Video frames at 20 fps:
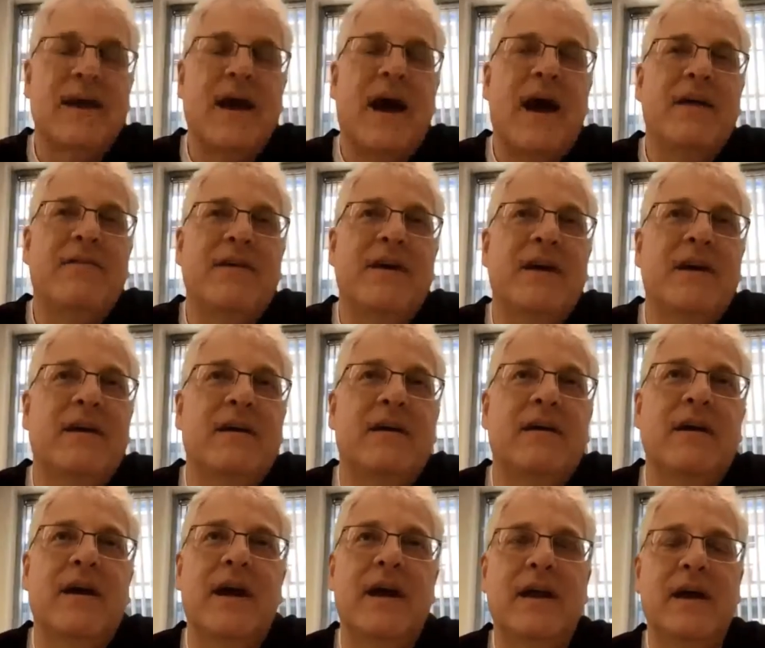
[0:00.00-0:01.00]
I think
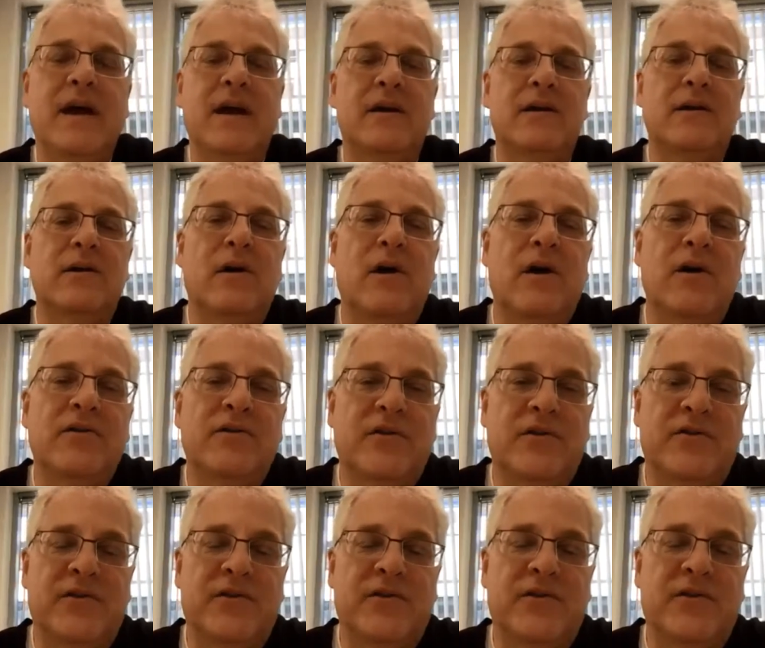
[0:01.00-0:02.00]
at a larger
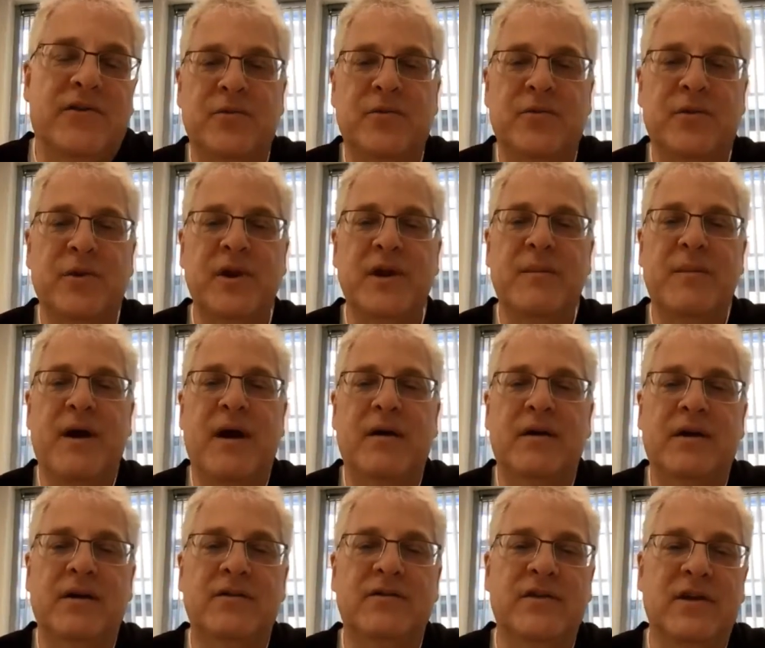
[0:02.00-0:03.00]
scale, it's really about
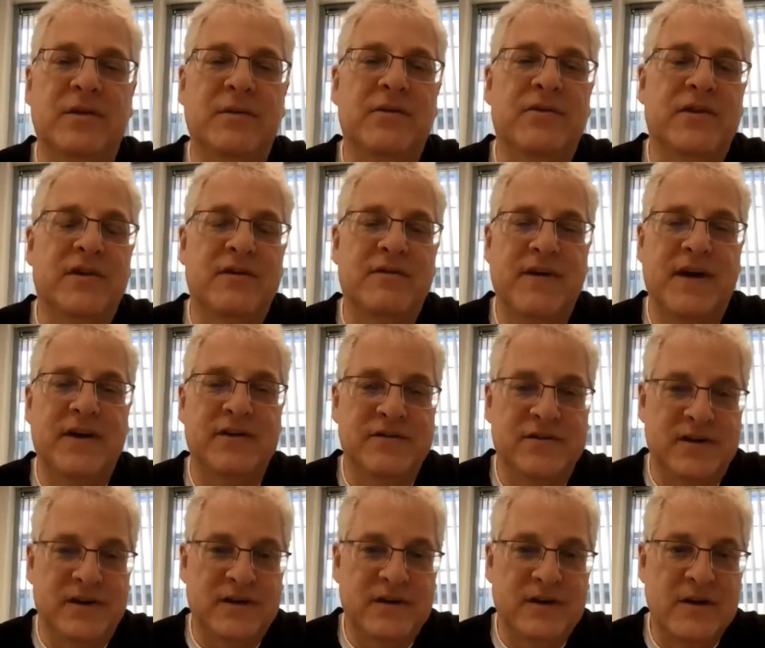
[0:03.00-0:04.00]
continuous
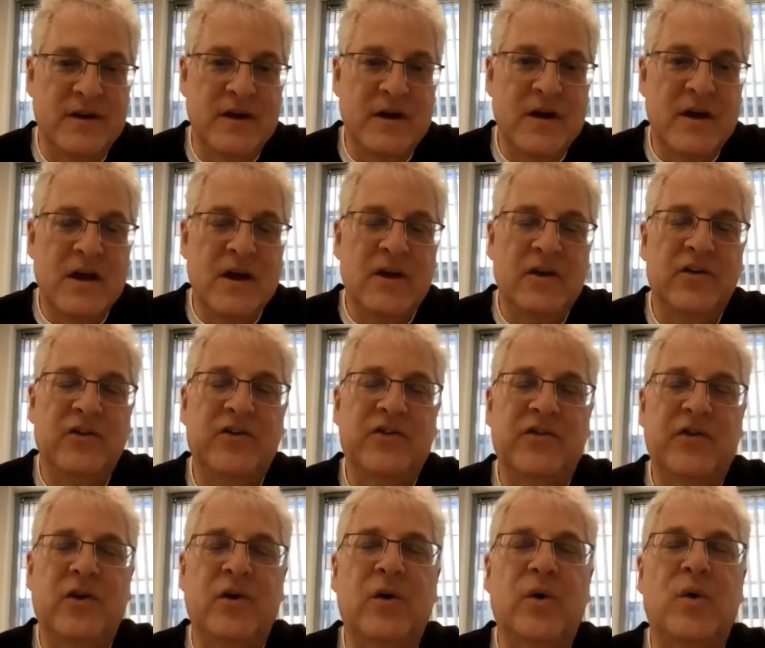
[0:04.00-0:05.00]
innovation.
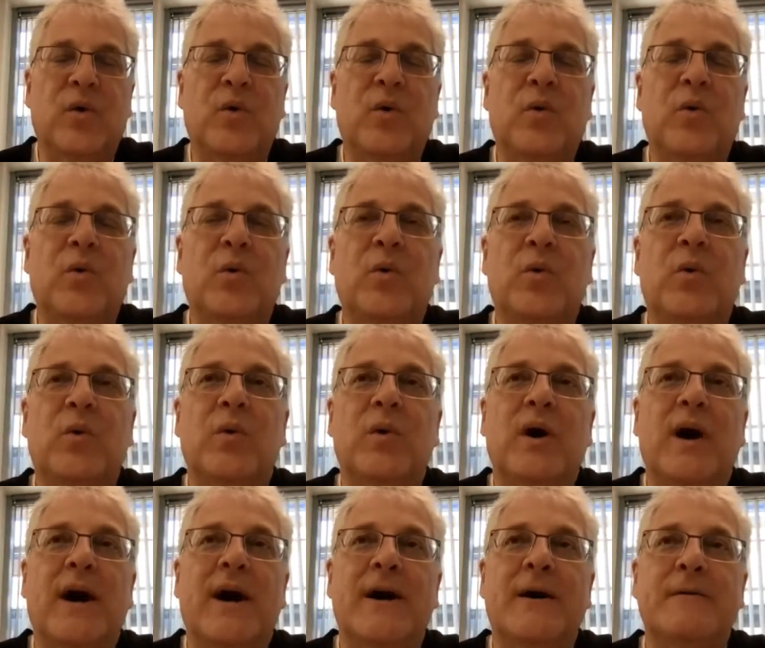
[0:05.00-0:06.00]
So
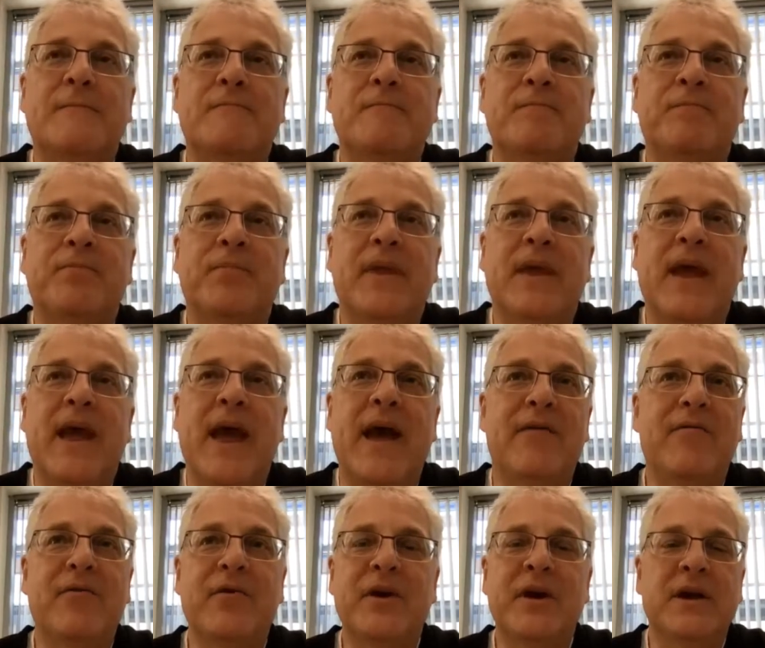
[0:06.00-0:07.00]

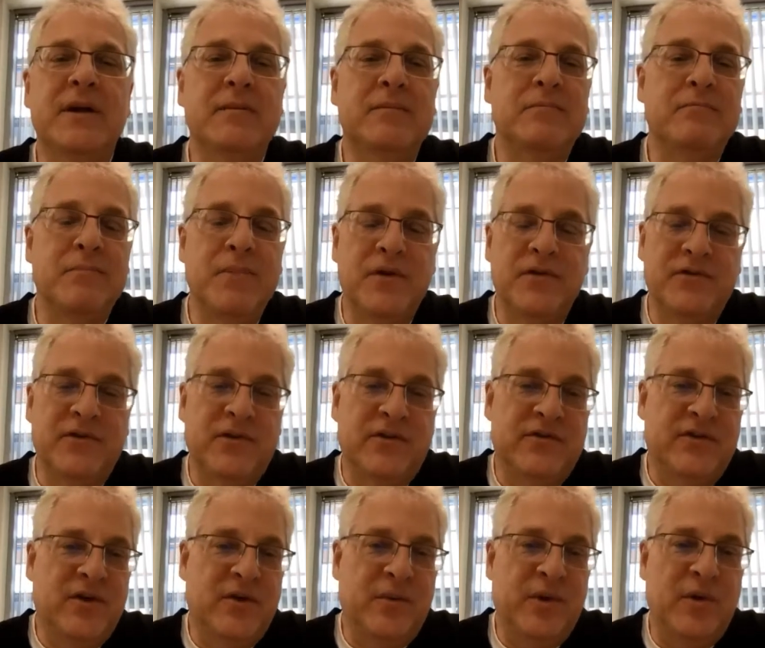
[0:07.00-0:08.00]
every business
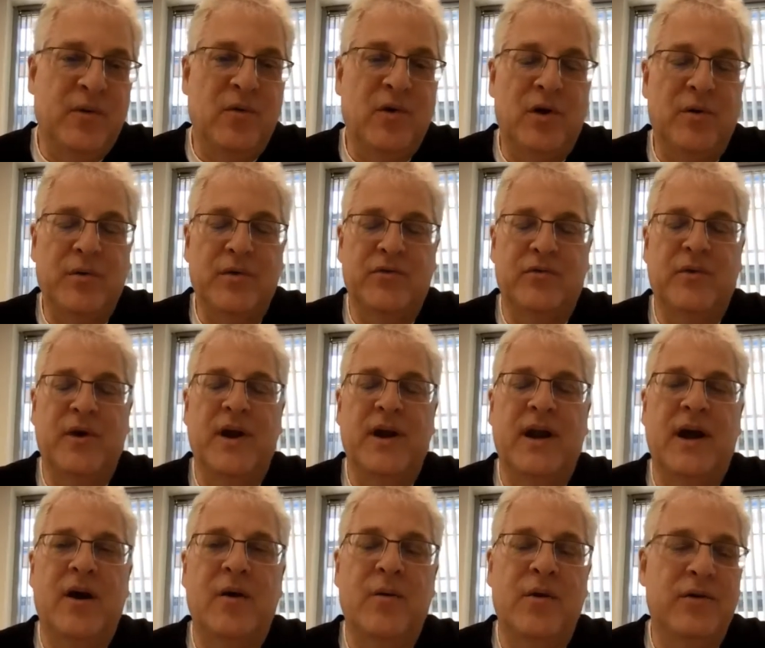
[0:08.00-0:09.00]
that we work with right
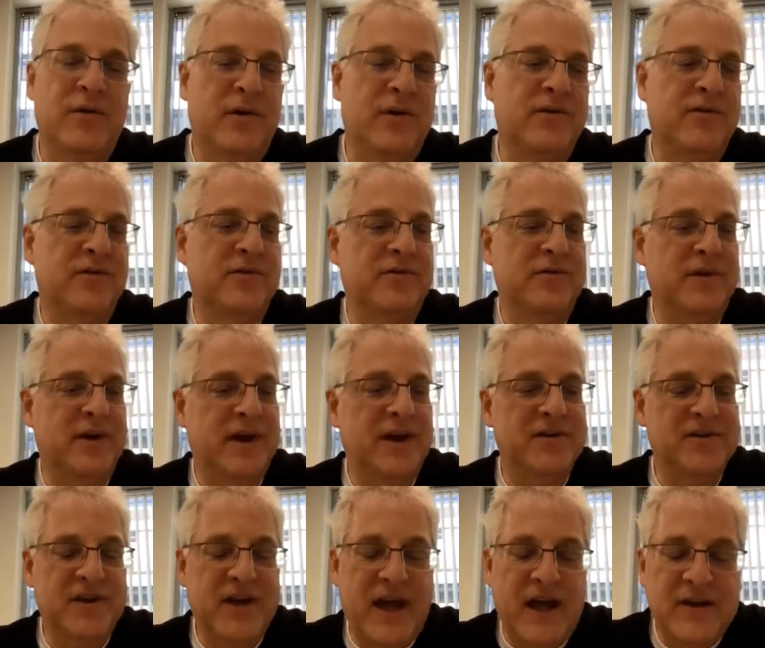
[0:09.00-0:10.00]
now, whether it's an
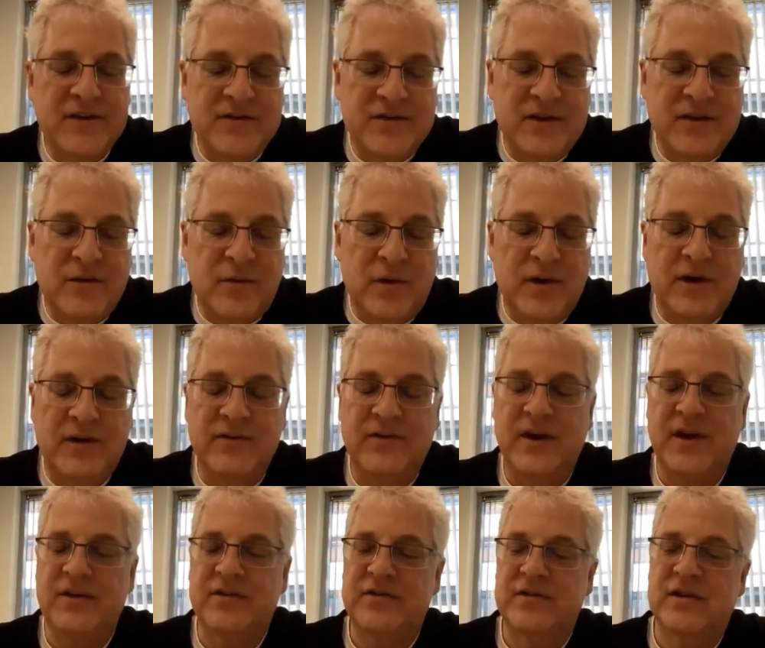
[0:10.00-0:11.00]
education
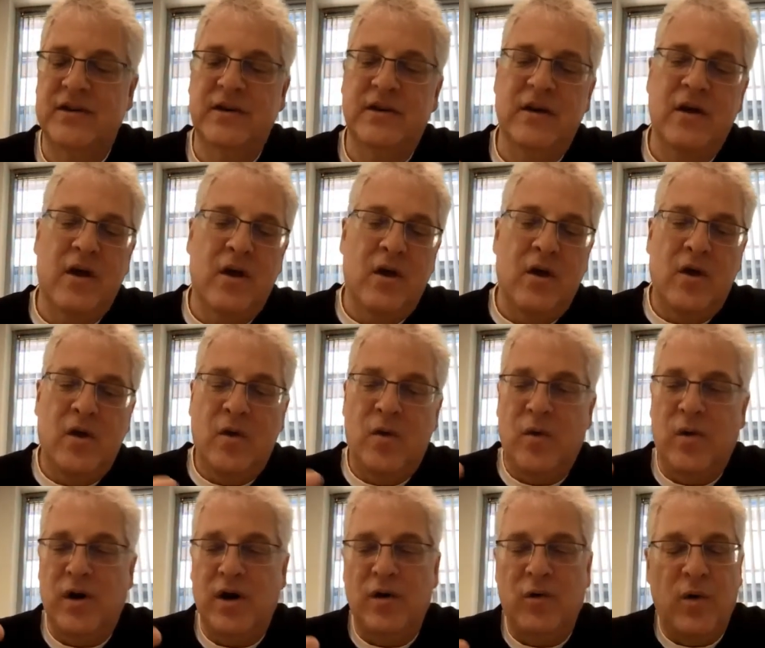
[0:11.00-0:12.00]
organization or
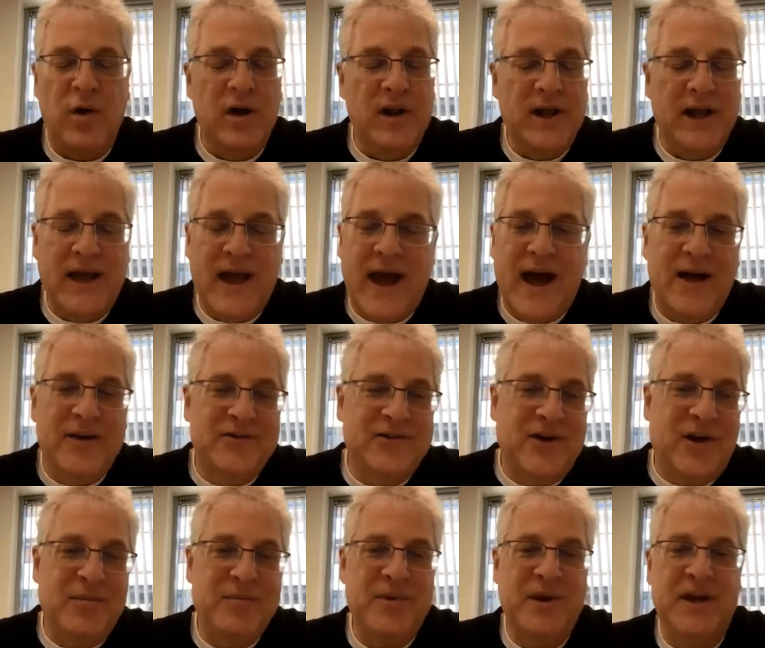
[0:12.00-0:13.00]
an oil and gas
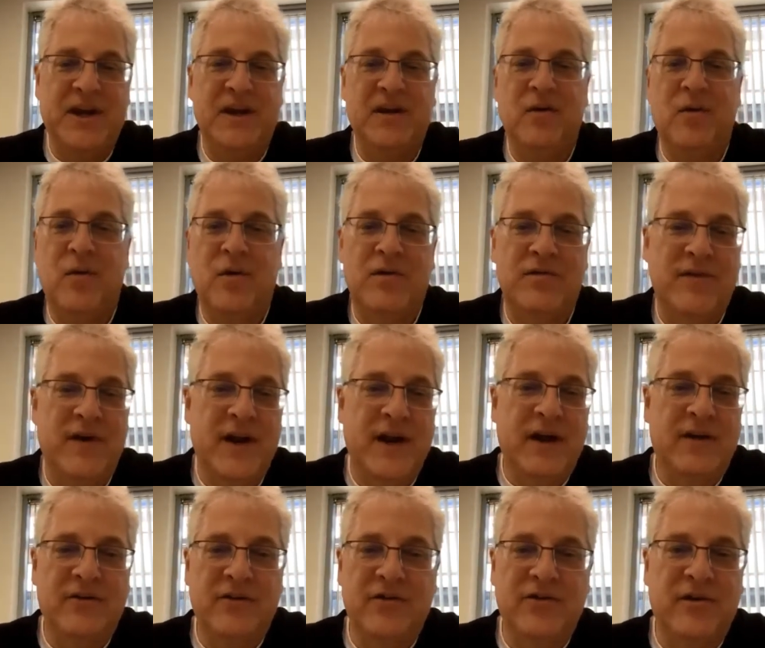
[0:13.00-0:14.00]
company or a
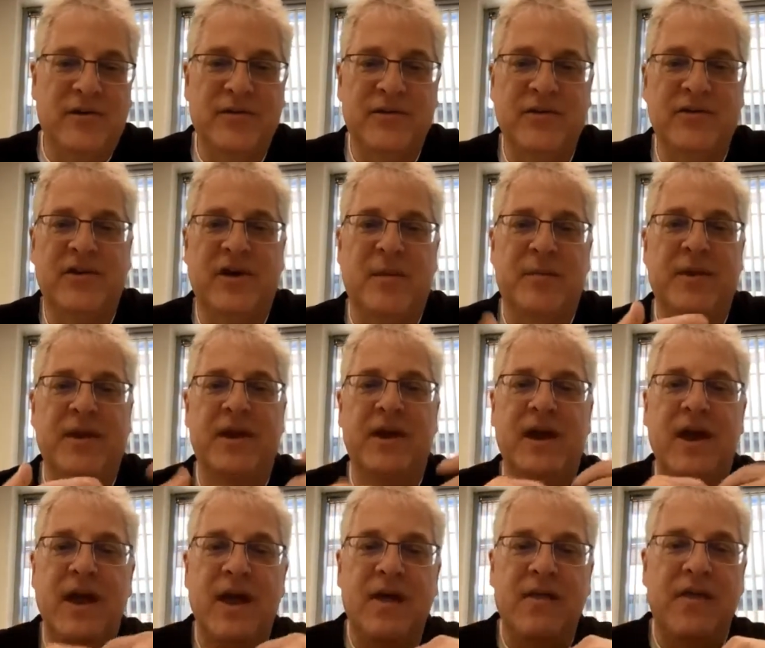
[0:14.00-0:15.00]
financial services company,
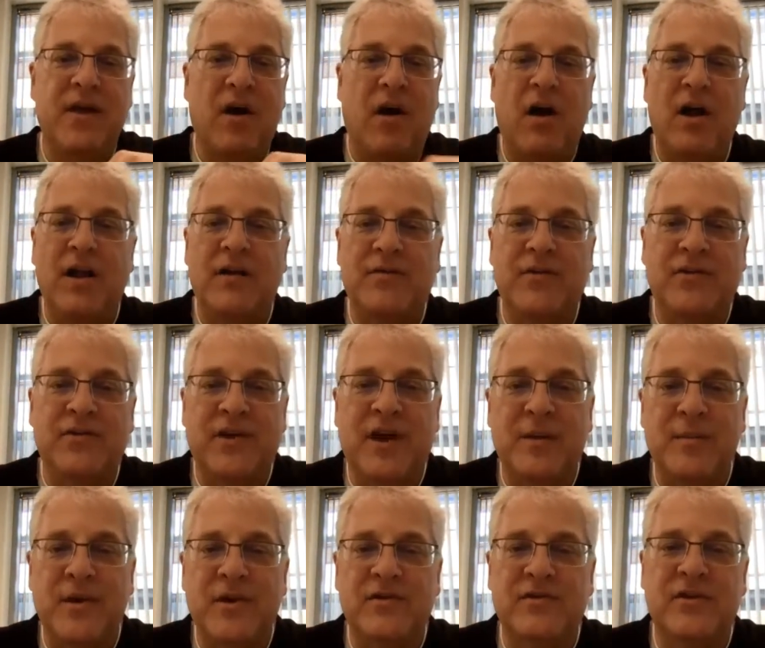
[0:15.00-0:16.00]
they all have the same
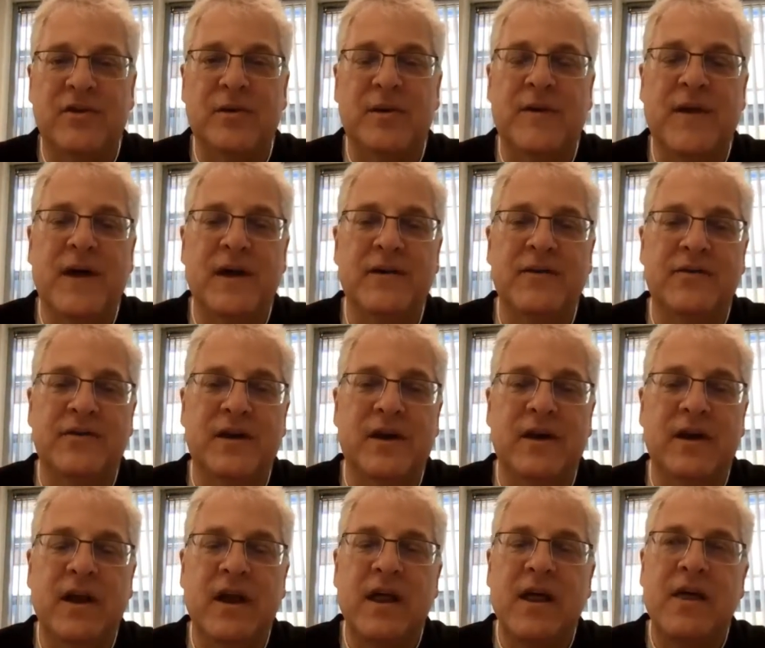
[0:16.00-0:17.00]
issue, and that is that
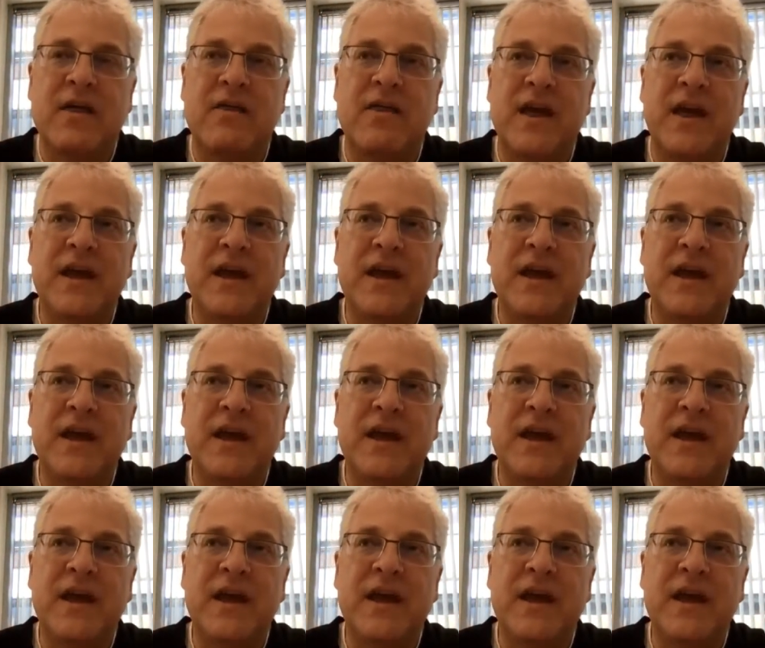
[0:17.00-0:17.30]
they